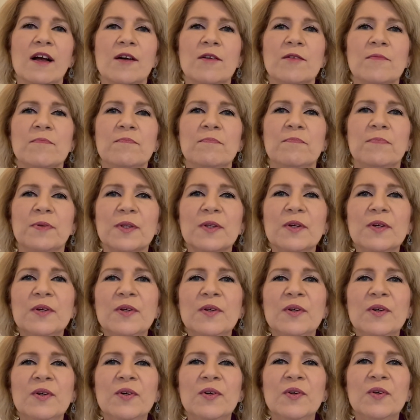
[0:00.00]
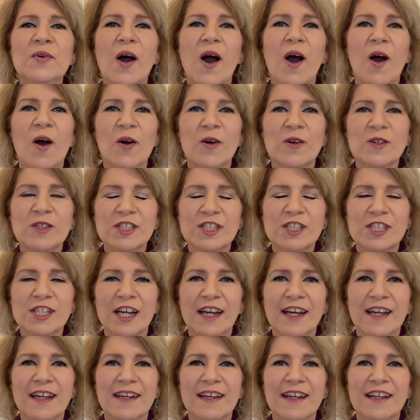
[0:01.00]
blue
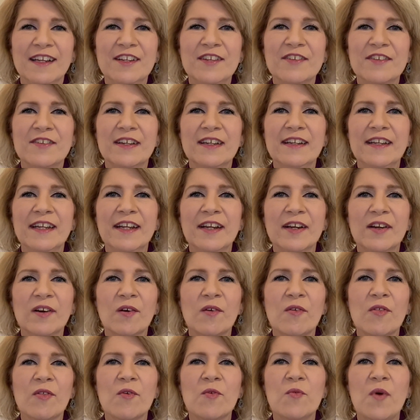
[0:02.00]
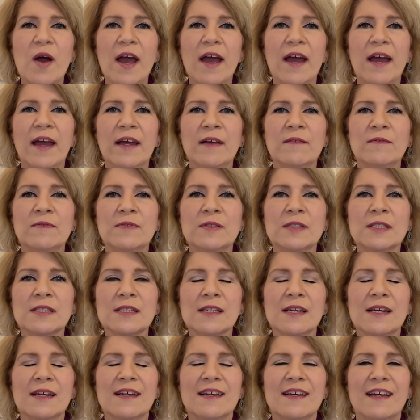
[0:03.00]
ocean, and you can hear the
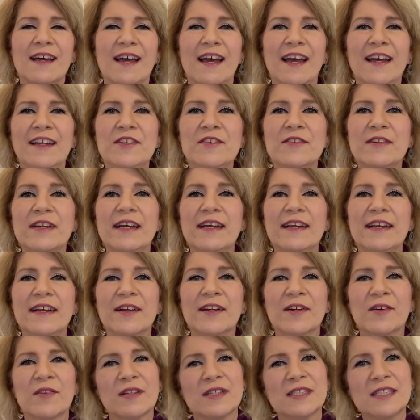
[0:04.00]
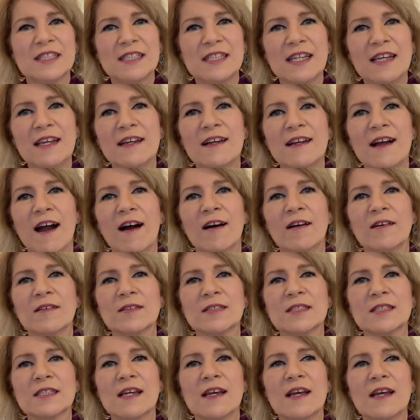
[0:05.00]
waves, and you could hear the
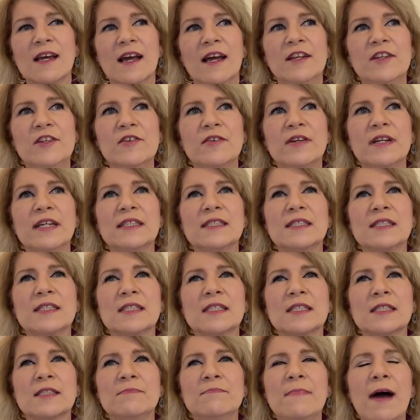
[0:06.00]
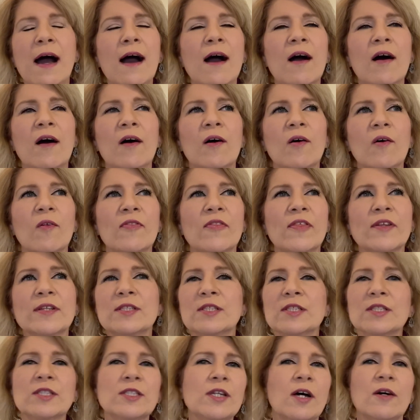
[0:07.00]
seagulls, and you could smell the
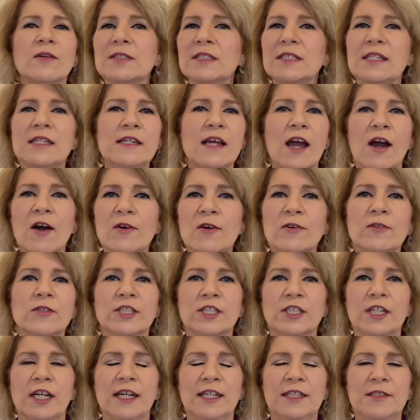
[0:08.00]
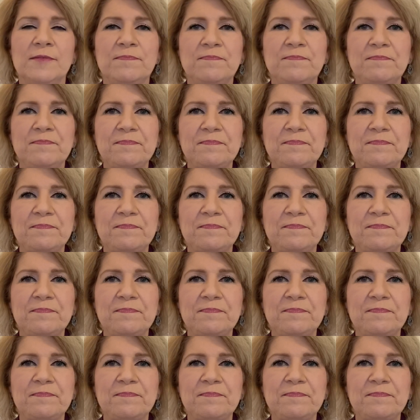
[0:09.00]
salty ocean.